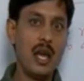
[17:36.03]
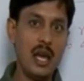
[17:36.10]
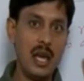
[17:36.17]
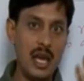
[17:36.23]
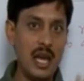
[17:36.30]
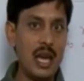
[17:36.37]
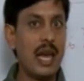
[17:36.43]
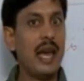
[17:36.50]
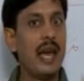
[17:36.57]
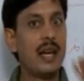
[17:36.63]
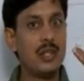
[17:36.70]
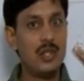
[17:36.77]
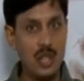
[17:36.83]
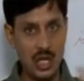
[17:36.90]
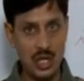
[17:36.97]
a
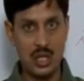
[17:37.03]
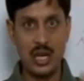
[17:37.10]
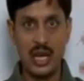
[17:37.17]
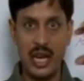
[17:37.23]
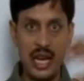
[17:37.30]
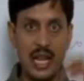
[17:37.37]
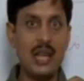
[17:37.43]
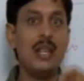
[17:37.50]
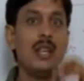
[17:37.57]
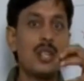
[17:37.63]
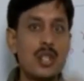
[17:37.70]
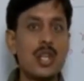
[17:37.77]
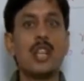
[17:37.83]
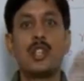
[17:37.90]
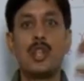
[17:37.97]
exists
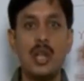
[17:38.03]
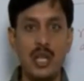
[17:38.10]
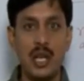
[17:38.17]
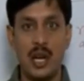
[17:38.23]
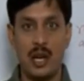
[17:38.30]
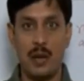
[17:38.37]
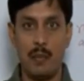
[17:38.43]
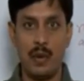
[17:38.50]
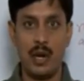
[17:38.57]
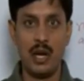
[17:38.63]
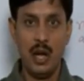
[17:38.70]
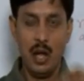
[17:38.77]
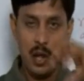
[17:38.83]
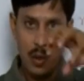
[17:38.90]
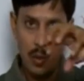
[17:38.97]
any such real
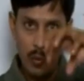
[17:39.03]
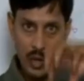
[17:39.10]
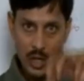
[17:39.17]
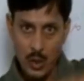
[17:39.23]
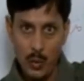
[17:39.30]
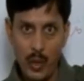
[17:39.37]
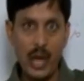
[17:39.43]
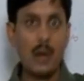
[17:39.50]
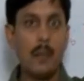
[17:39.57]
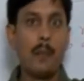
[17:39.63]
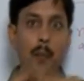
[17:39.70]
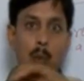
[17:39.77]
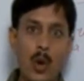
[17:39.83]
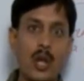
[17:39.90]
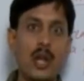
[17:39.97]
number which when
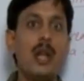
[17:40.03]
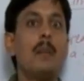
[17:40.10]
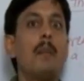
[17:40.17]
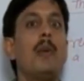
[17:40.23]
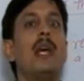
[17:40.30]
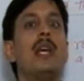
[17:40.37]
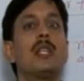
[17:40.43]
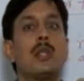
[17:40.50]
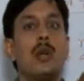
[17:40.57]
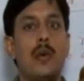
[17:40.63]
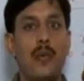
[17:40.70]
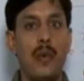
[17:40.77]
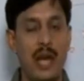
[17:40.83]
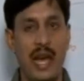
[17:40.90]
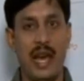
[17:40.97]
put in place of
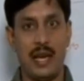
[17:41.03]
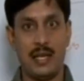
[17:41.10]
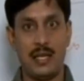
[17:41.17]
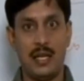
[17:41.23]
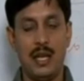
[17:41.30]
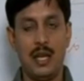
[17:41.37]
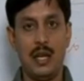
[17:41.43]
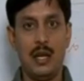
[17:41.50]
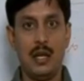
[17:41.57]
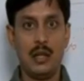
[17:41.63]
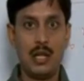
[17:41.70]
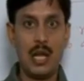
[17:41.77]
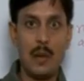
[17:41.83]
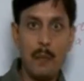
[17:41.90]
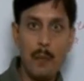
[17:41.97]
x,
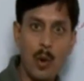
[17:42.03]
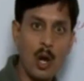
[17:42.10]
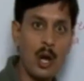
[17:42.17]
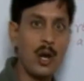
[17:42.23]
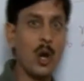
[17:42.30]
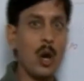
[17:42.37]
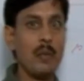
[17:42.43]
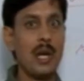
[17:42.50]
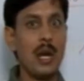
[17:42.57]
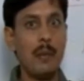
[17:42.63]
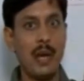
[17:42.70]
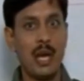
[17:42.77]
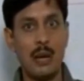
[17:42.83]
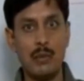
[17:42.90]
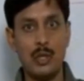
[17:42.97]
then polynomial
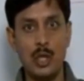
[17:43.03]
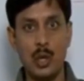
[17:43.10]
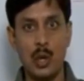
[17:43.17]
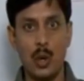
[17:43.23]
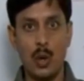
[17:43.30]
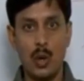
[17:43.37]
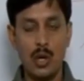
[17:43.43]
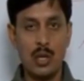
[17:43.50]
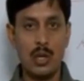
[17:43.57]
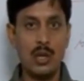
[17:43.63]
becomes 0.